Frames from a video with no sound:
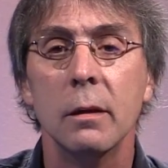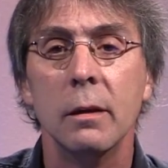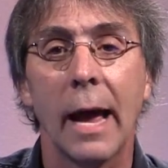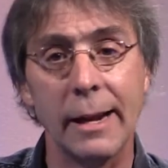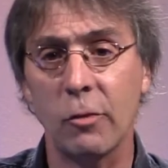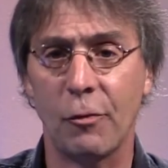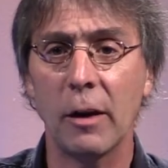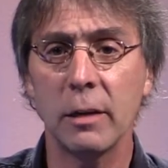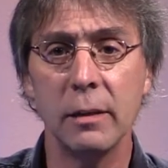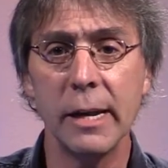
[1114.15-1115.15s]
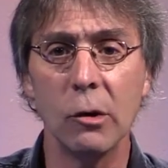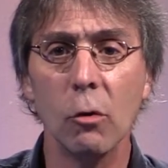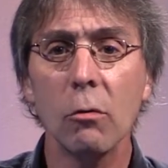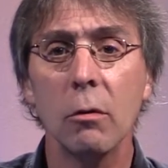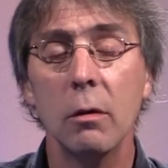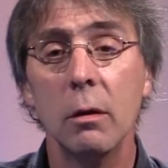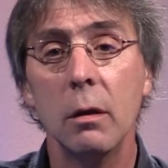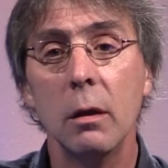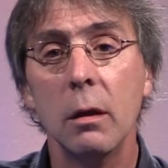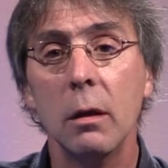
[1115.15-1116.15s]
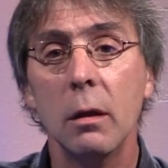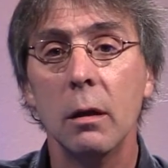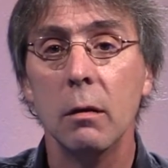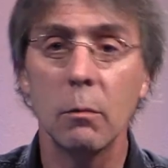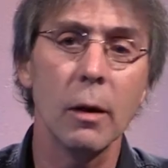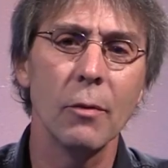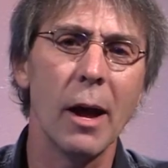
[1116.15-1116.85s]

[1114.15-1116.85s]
And it's fairly legal. Well,